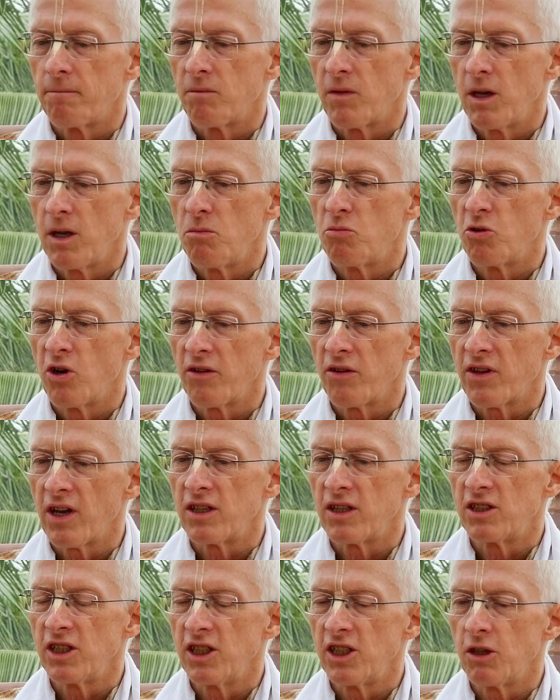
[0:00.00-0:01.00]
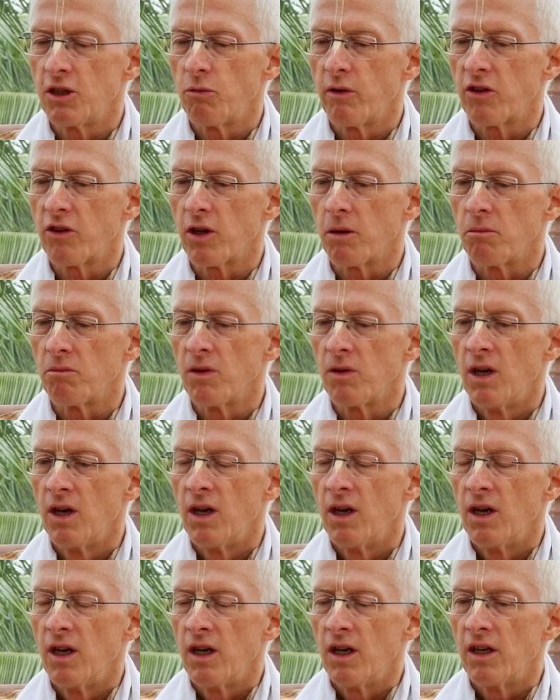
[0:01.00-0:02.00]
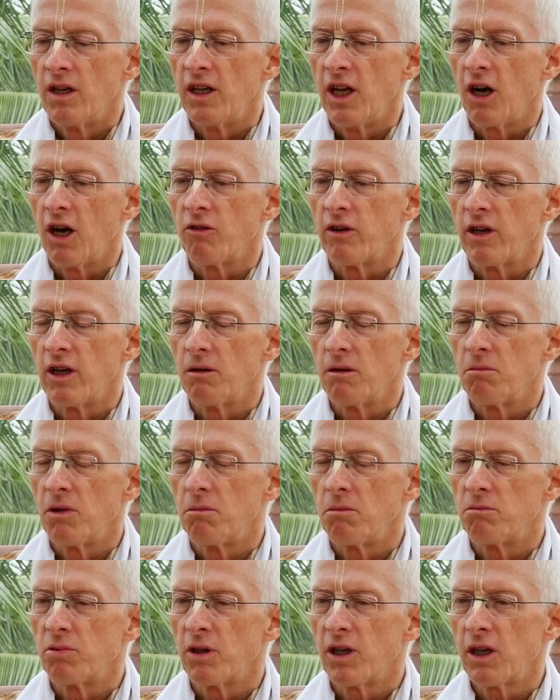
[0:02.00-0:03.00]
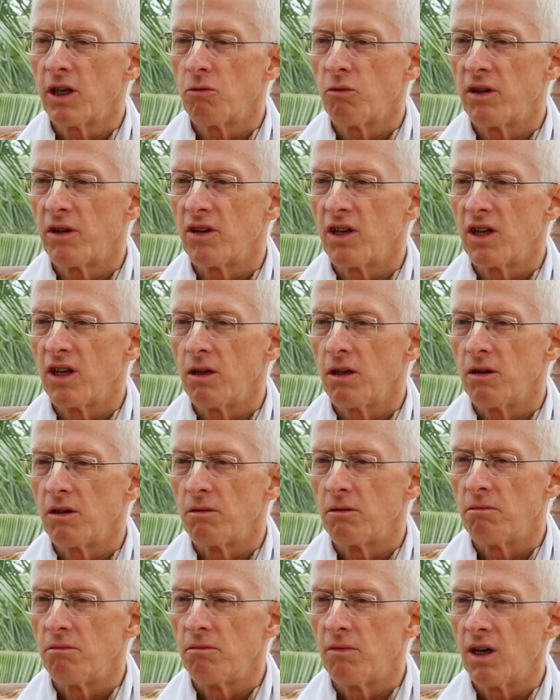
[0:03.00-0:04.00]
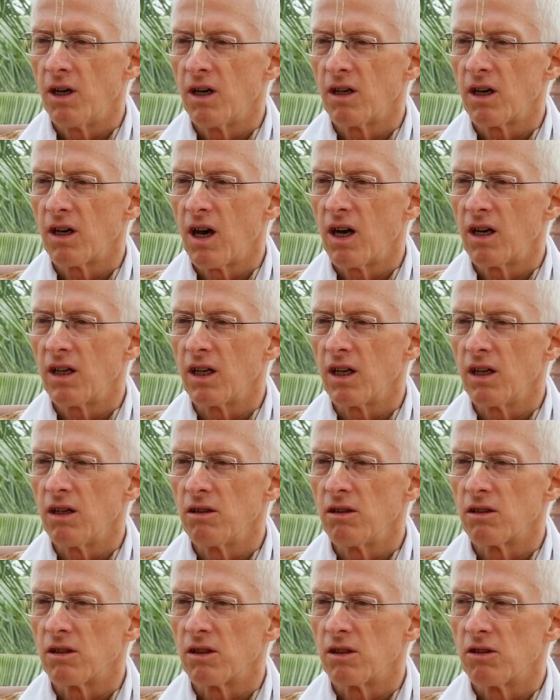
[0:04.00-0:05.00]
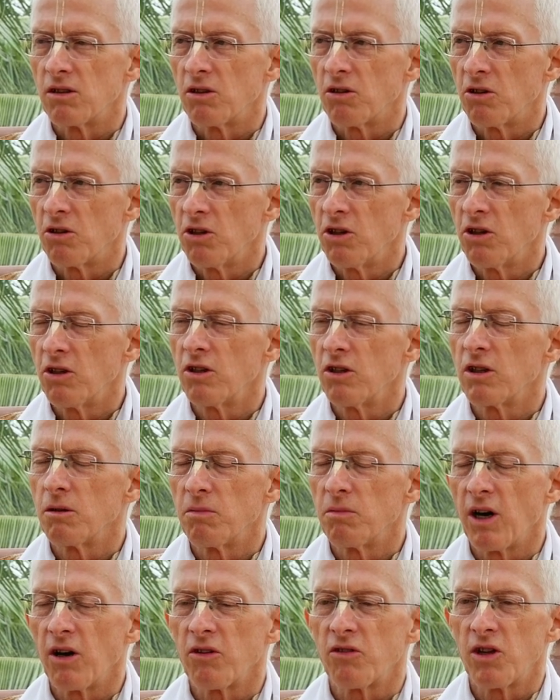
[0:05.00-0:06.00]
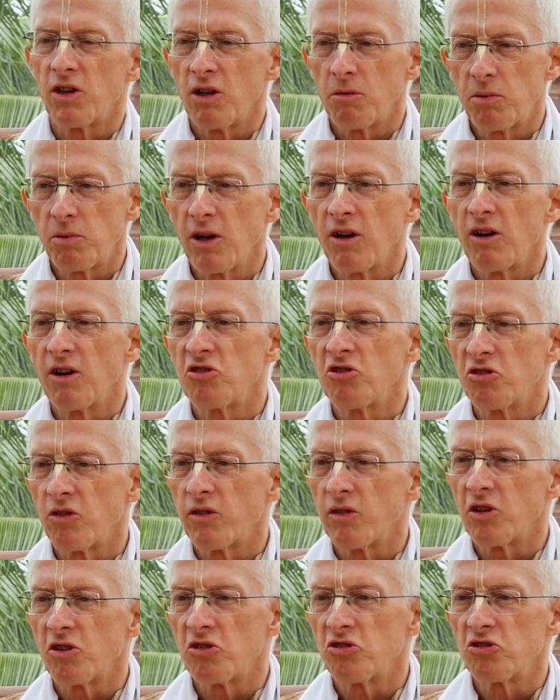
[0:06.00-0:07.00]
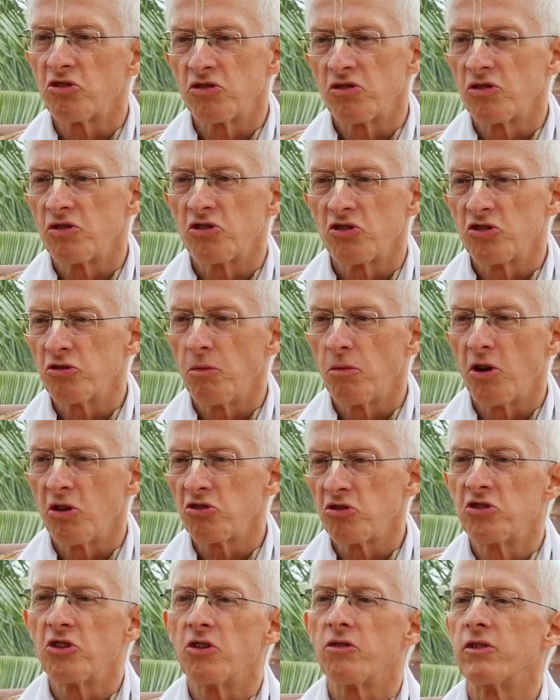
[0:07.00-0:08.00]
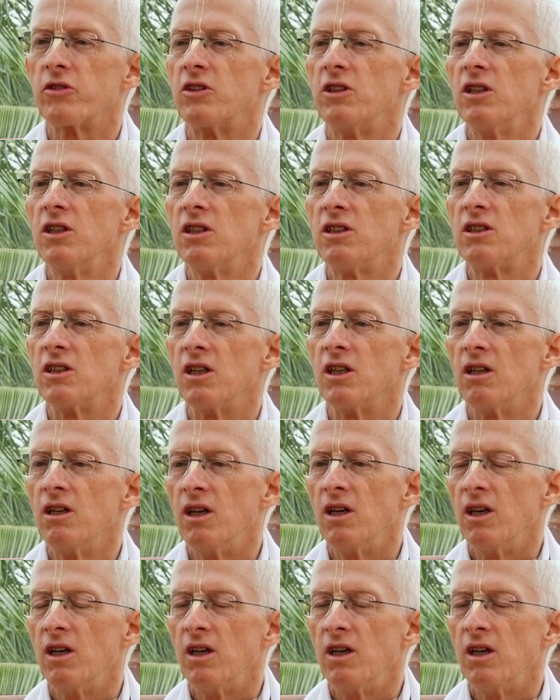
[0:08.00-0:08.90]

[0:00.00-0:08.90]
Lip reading: he brought that deity with him. Now in Mumbai, when the Maharani heard about the appearance of this small silver deity,